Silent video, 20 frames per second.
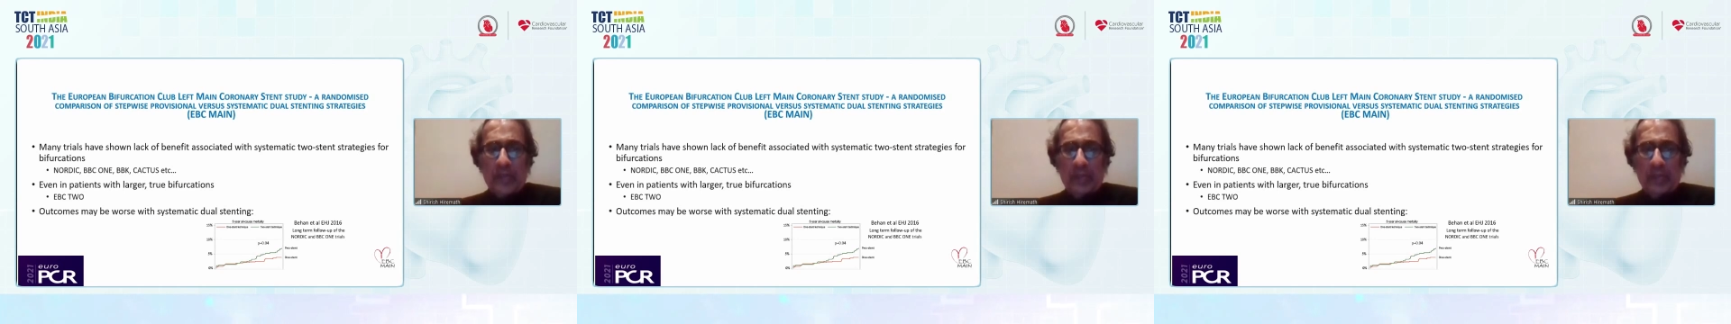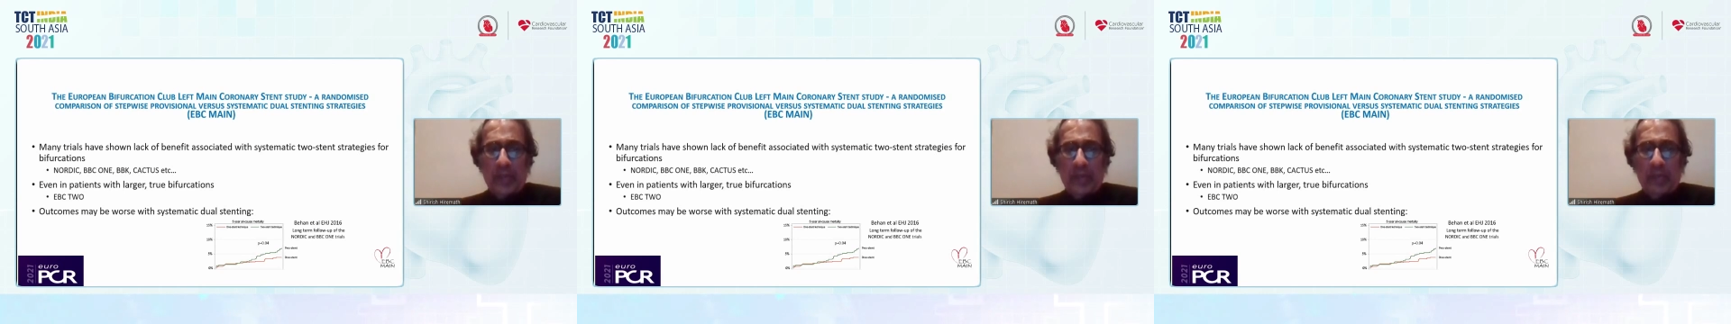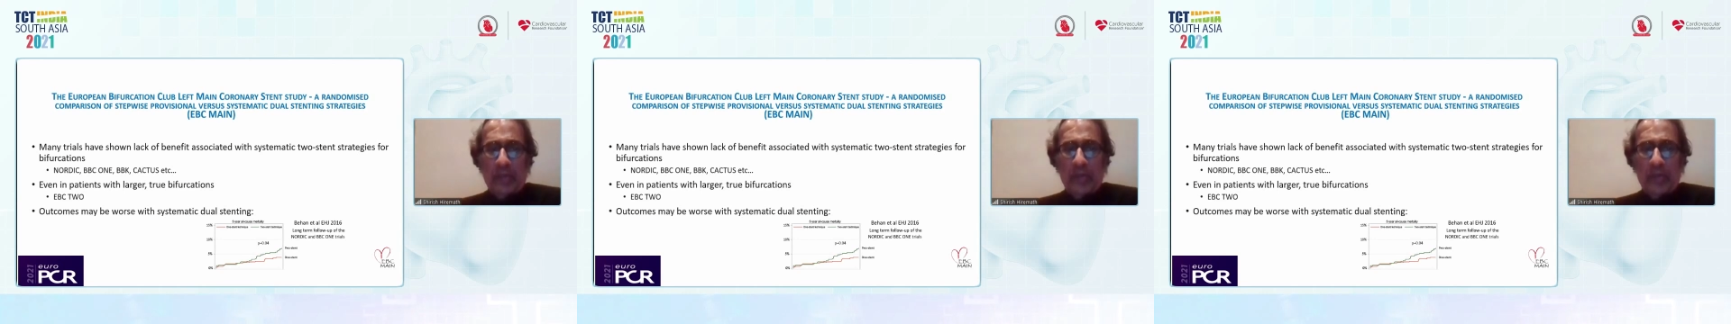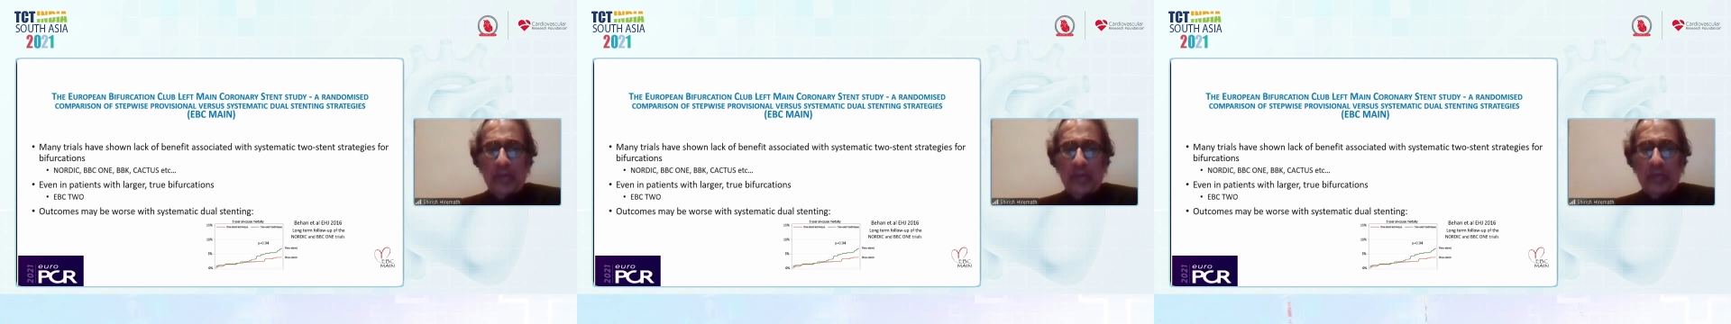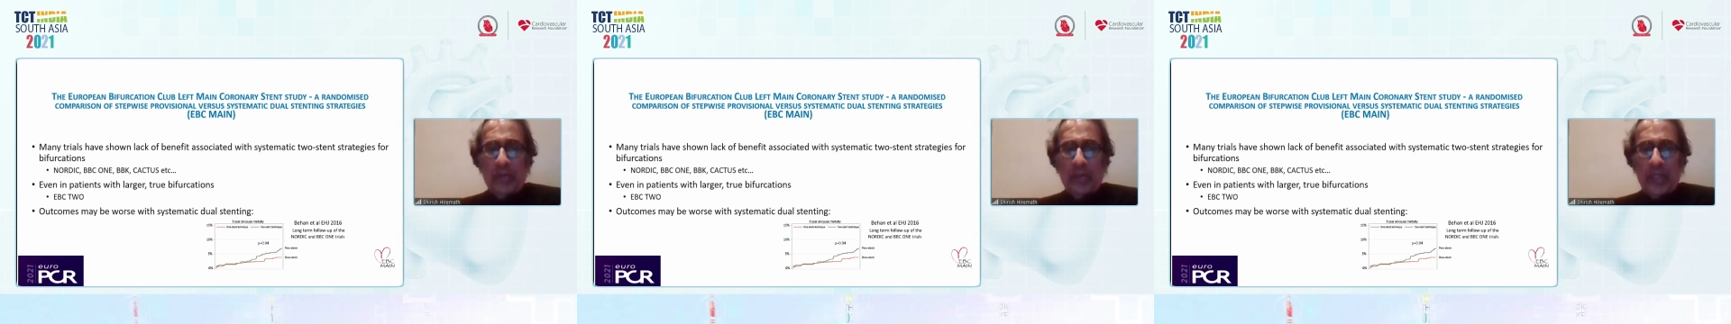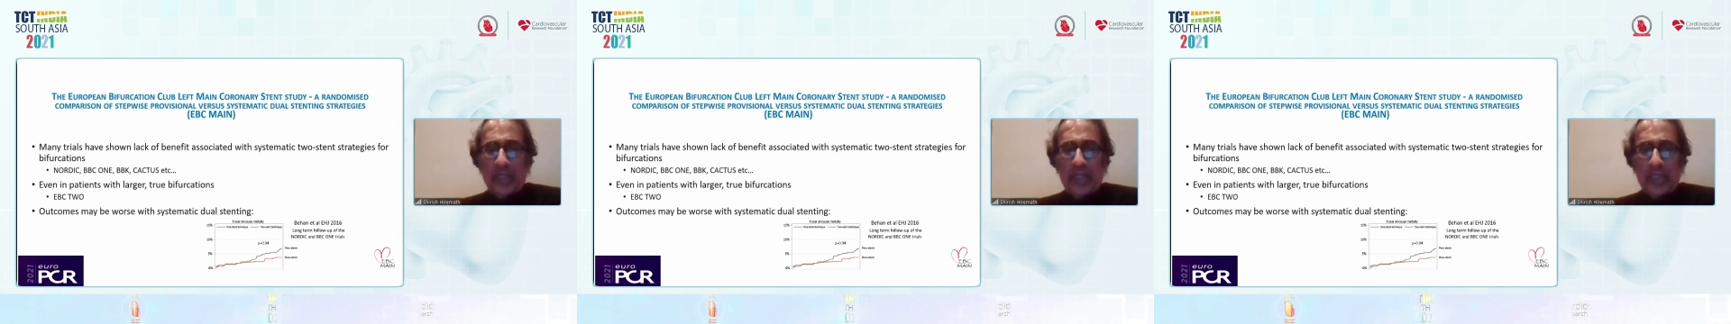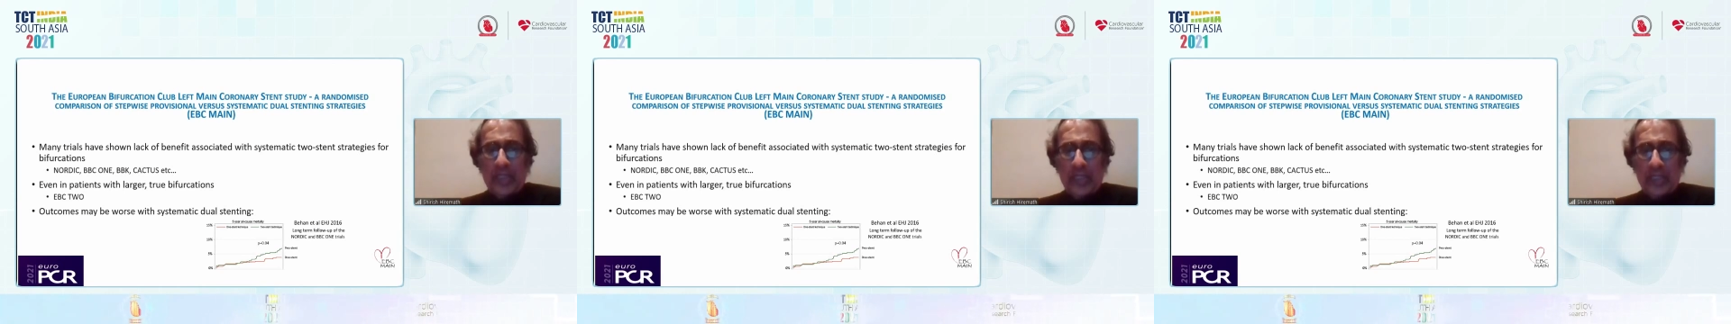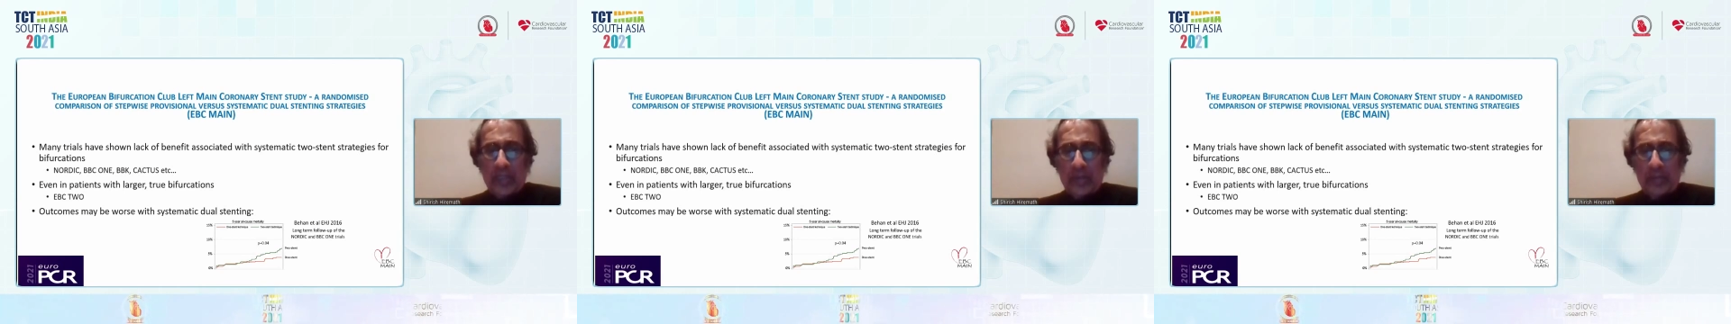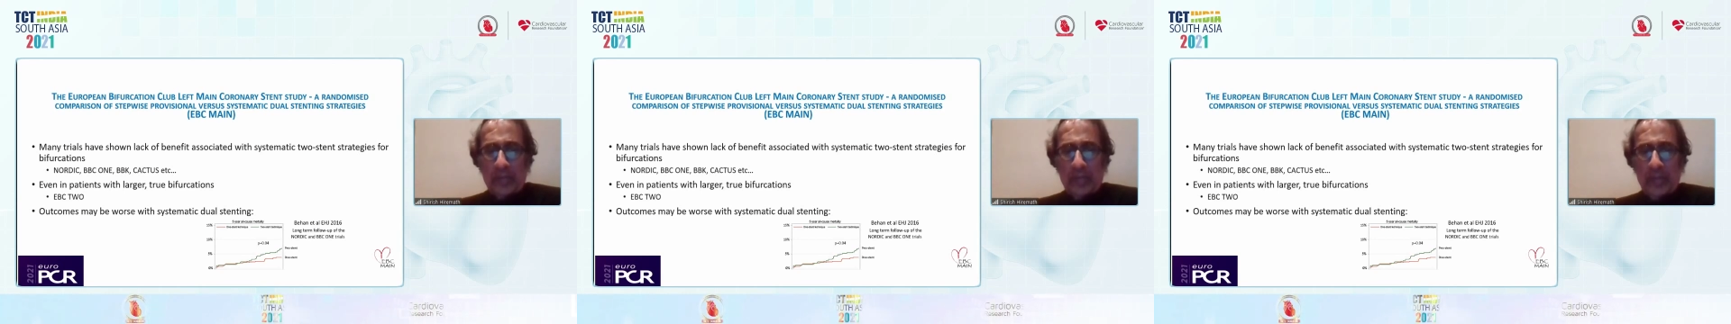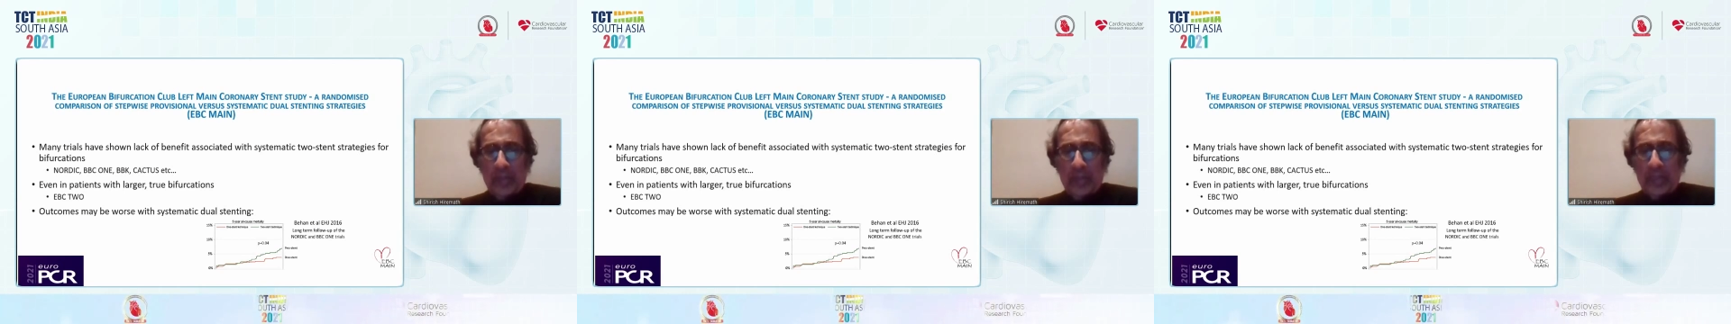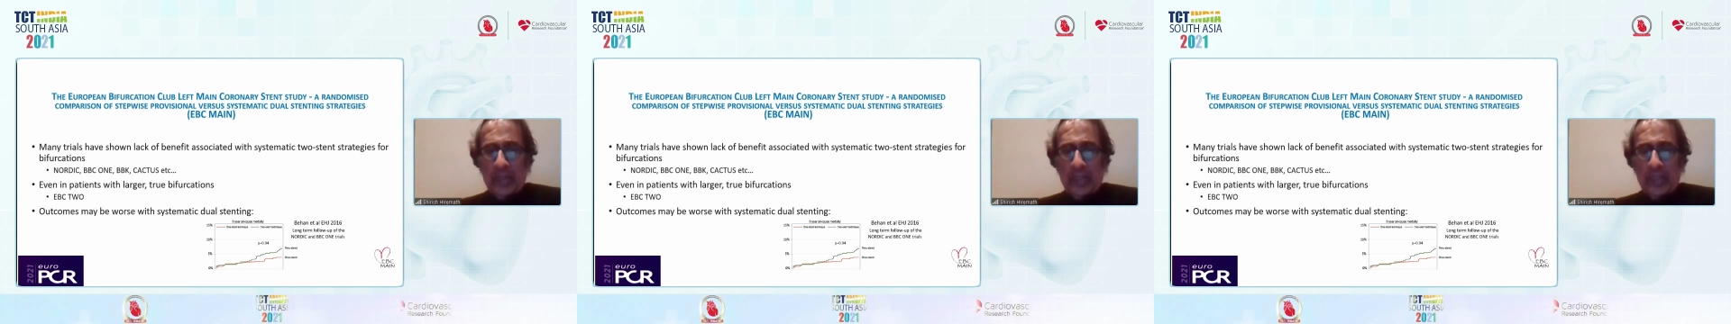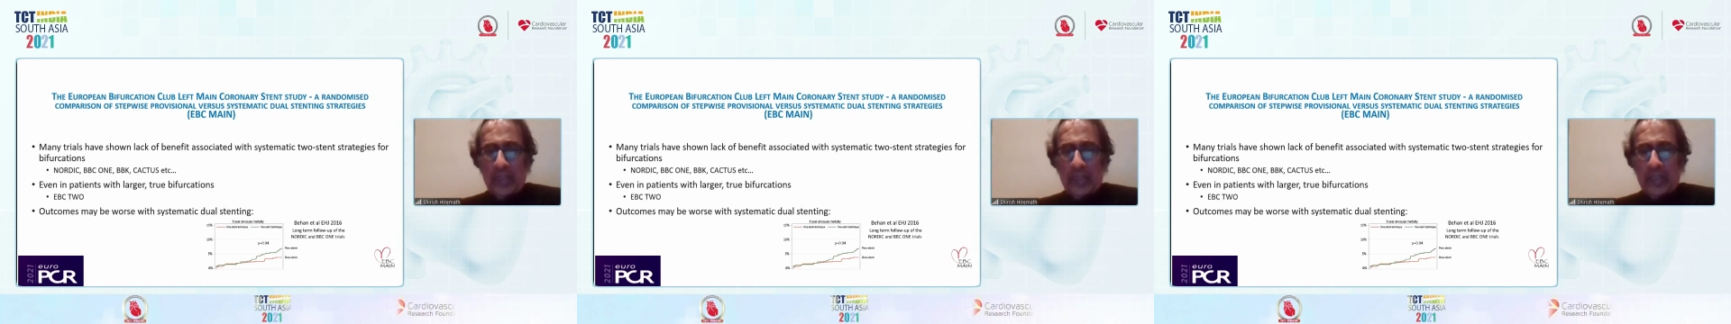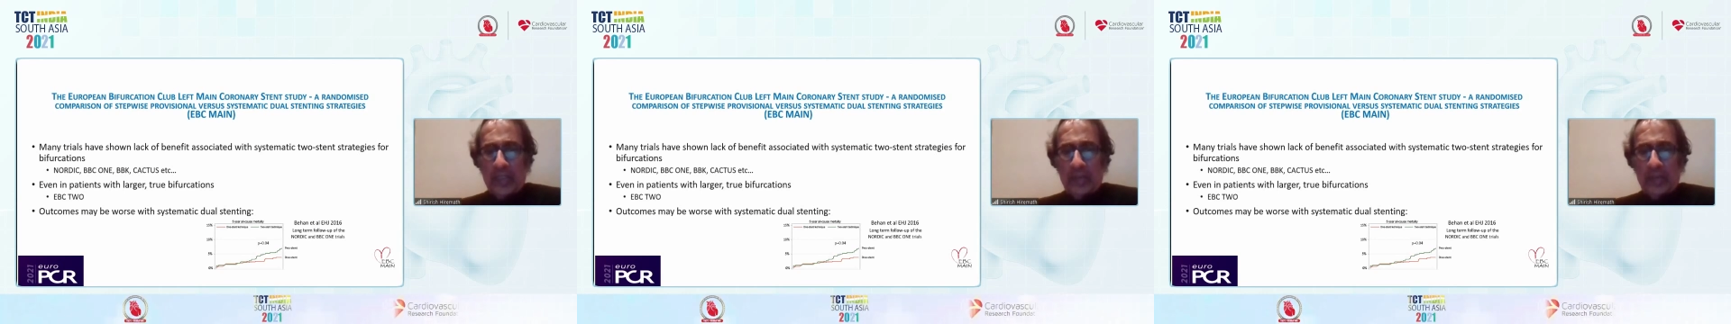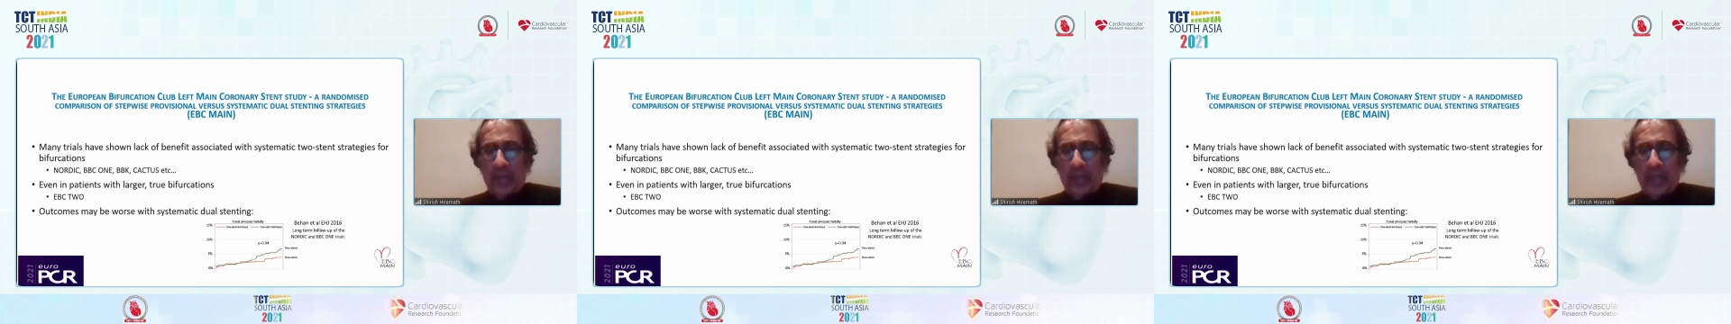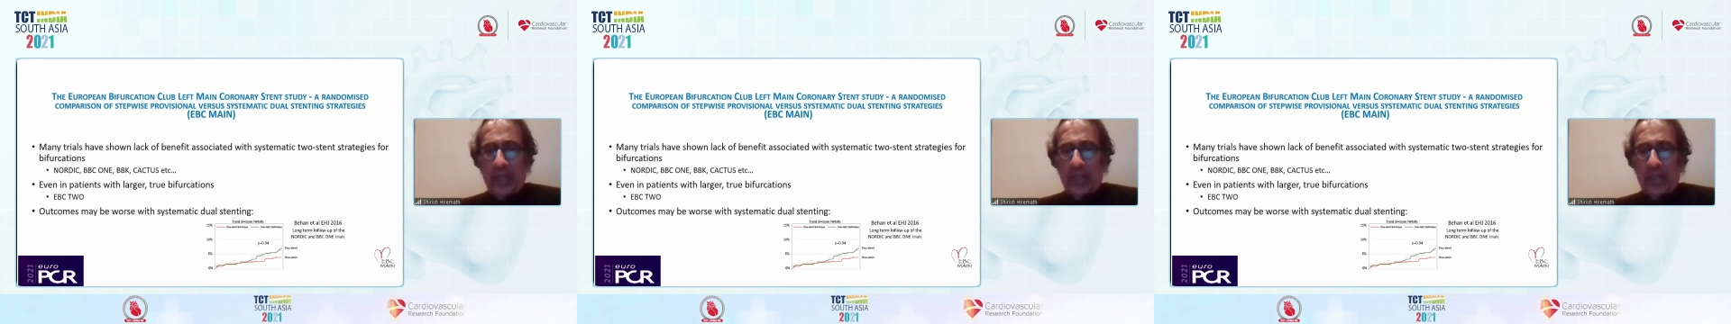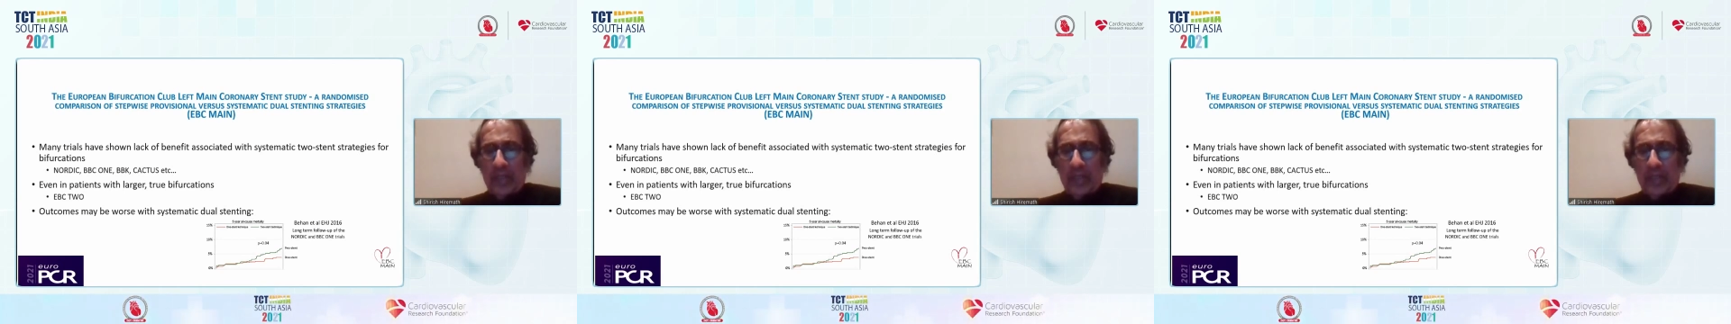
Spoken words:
may be worse with systematic